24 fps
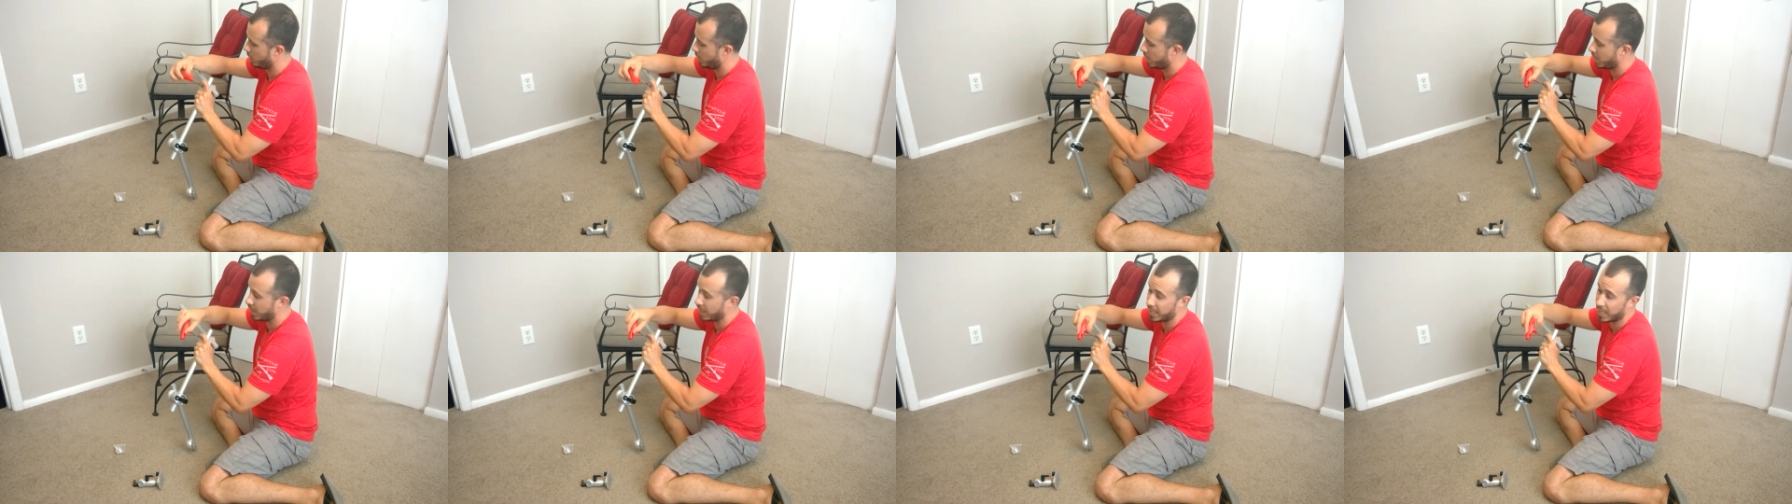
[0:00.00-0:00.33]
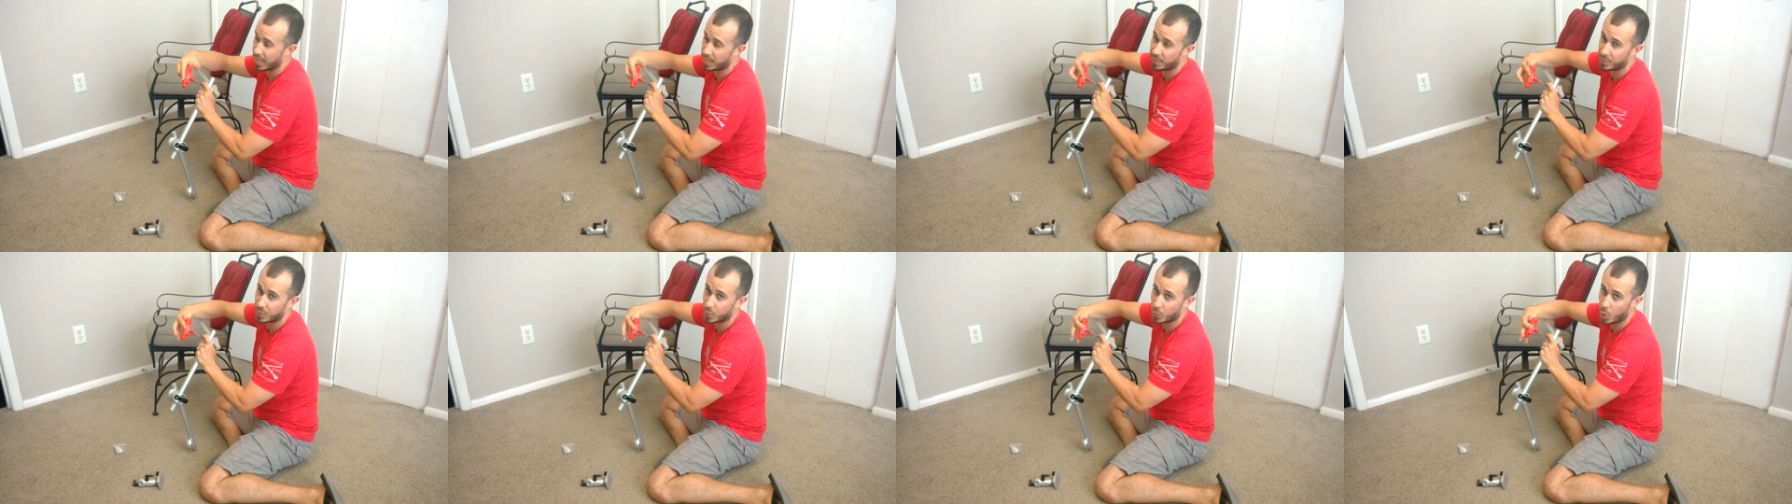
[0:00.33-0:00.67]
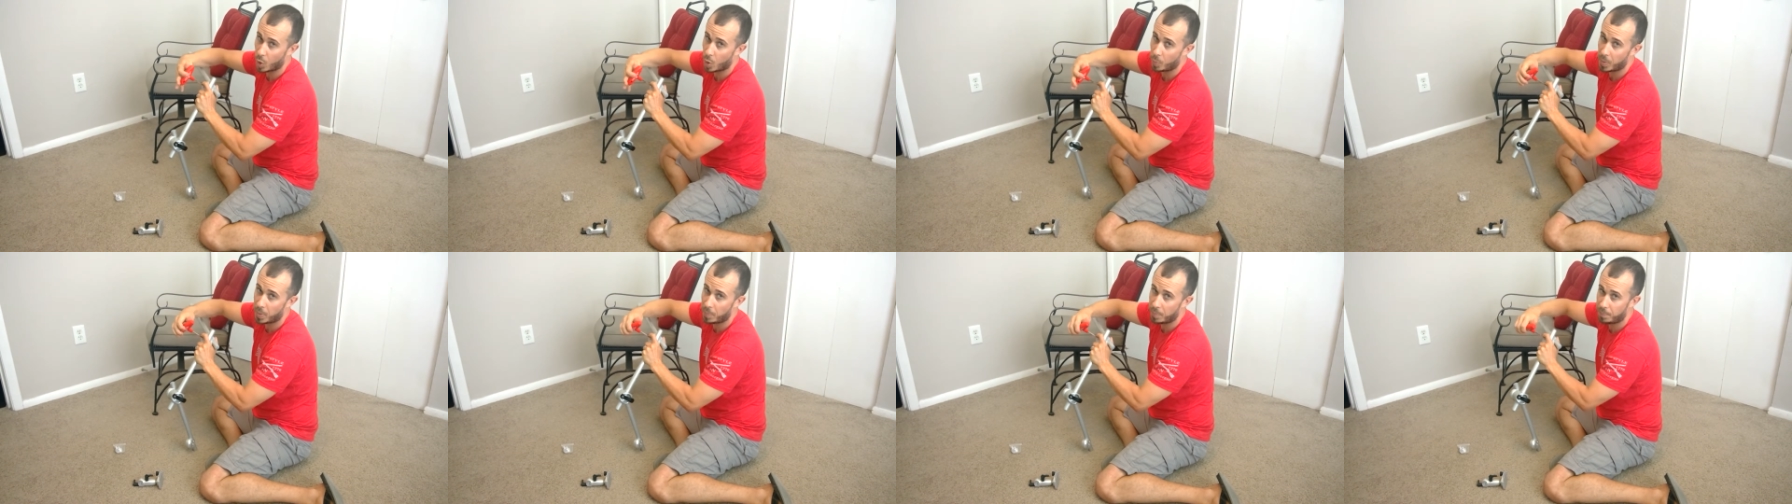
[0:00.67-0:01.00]
and again, this would
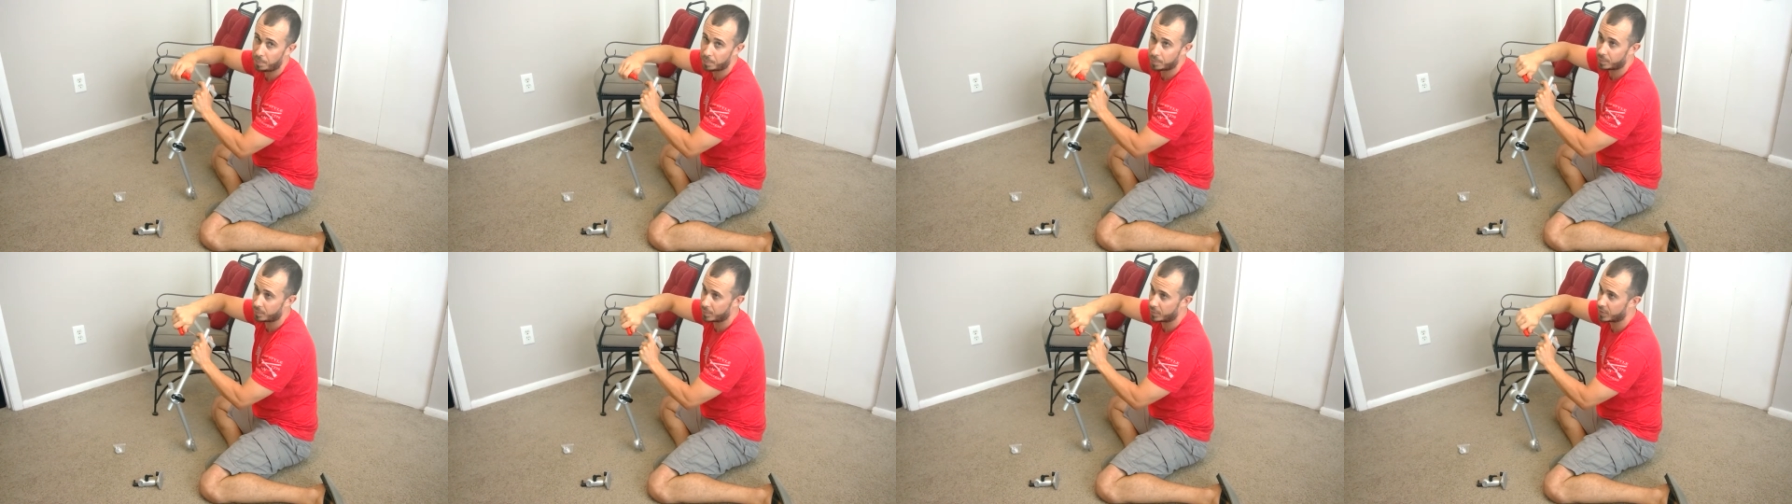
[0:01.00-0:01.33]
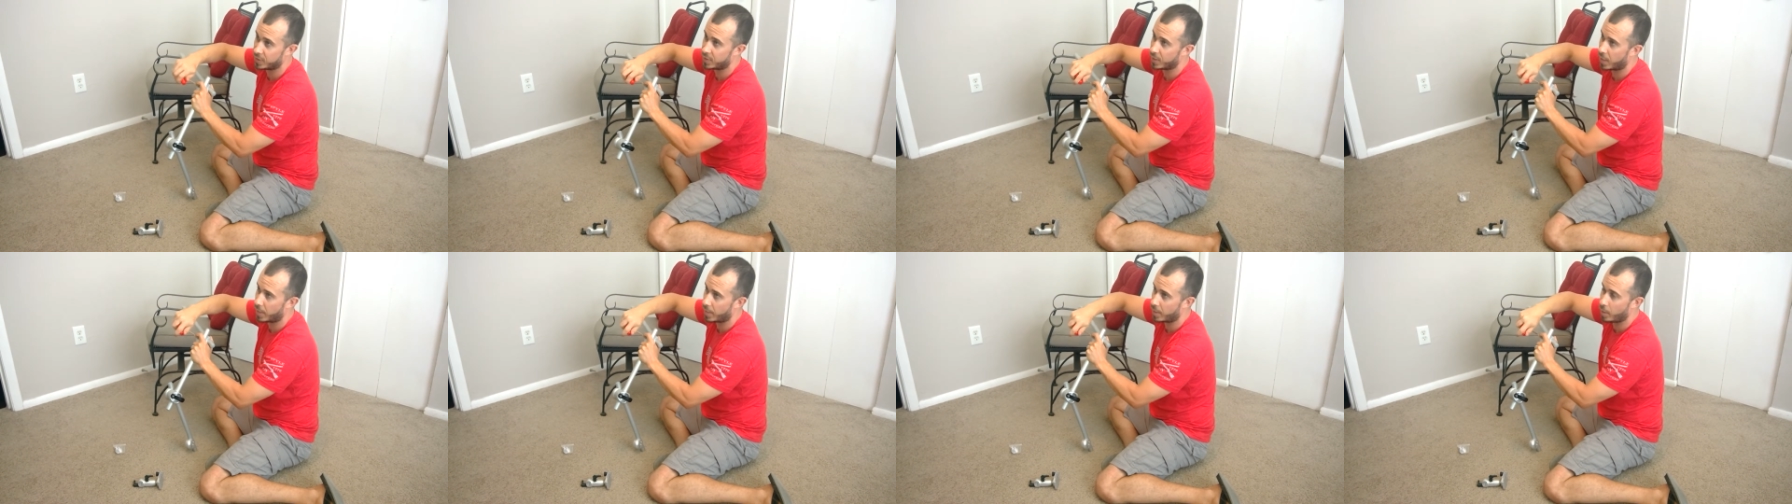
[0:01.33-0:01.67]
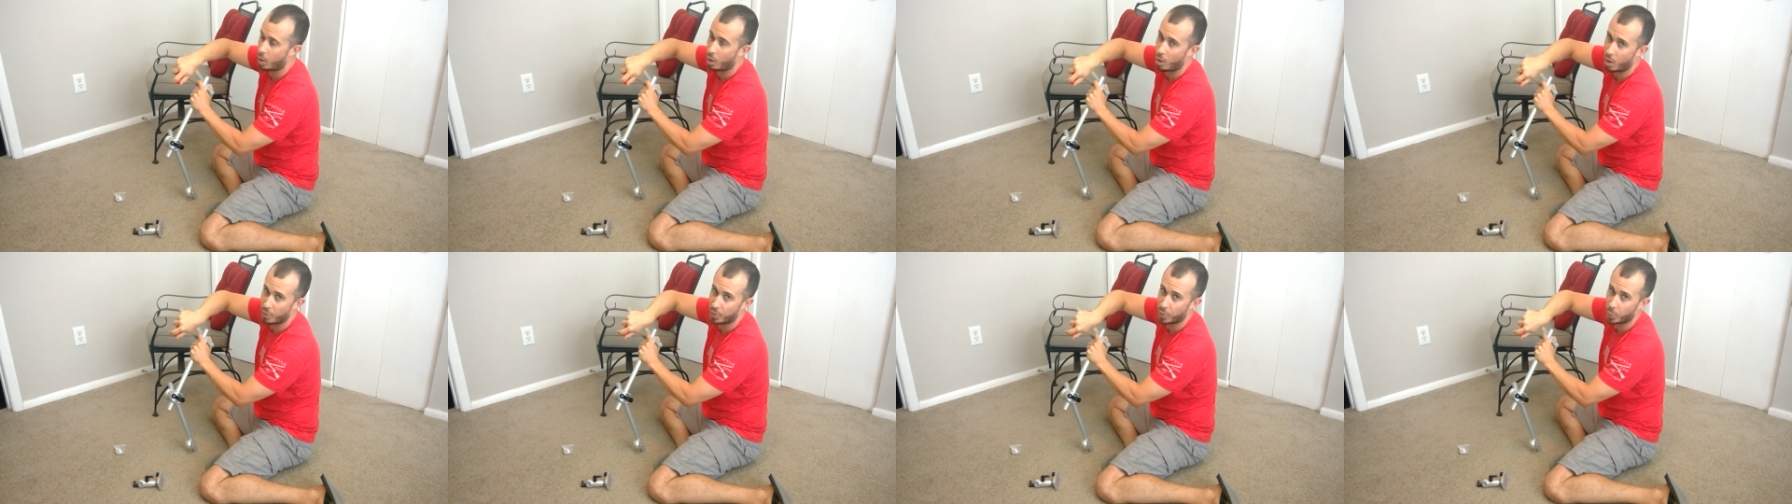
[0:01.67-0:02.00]
all be done
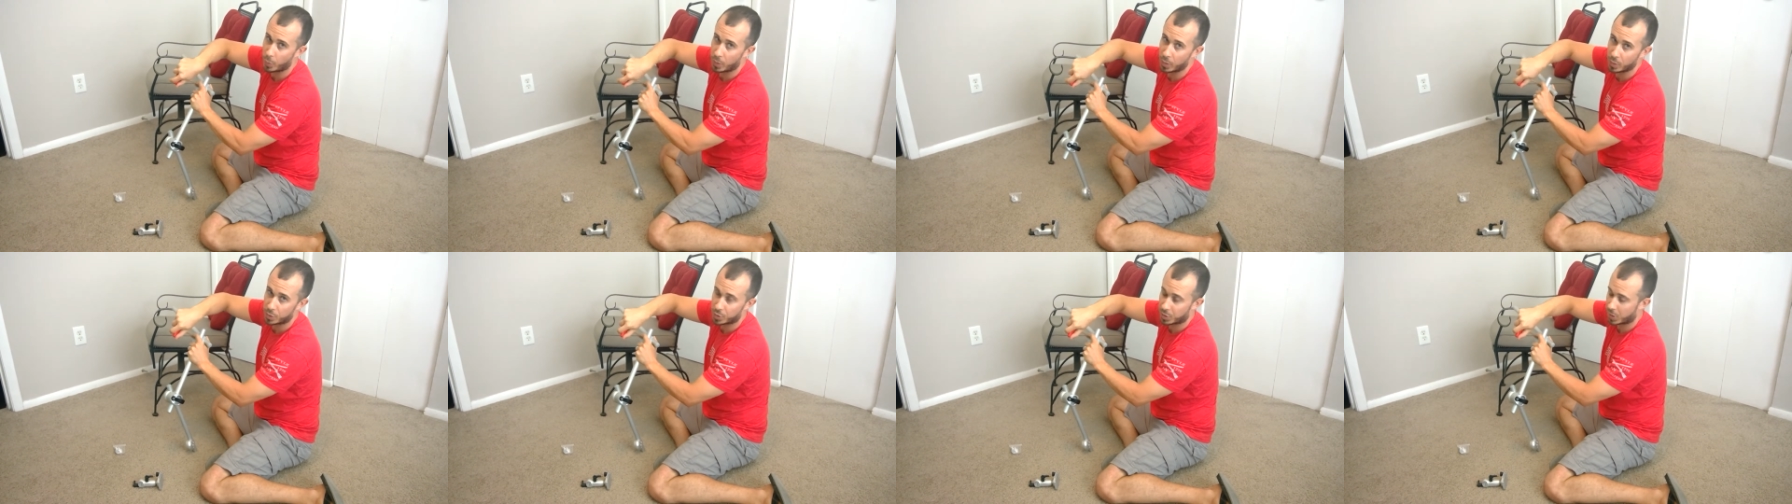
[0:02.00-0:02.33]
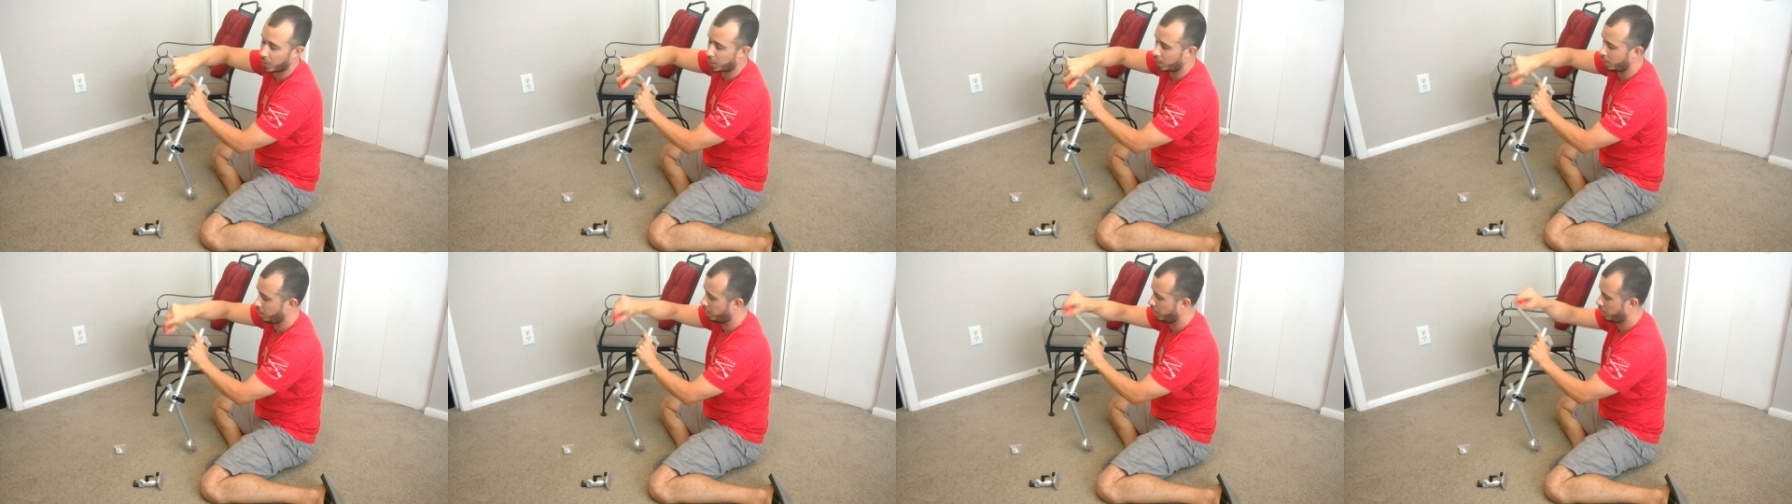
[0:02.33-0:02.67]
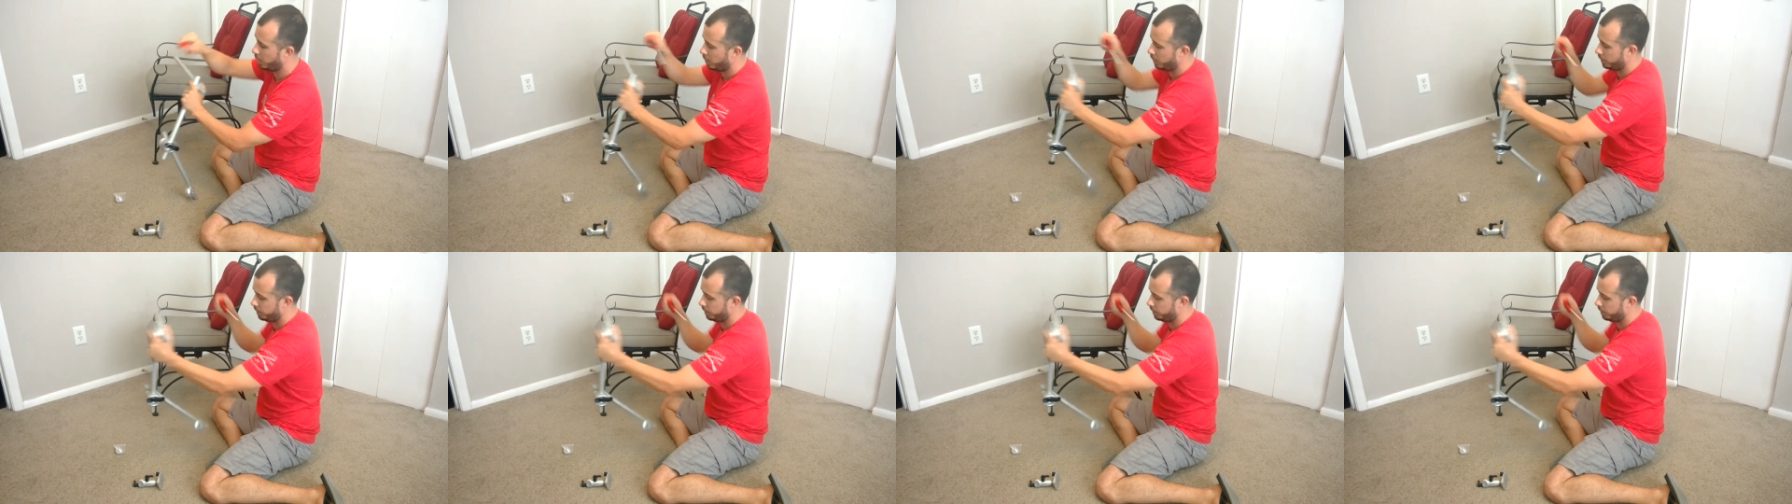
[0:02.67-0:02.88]
on the wheelchair,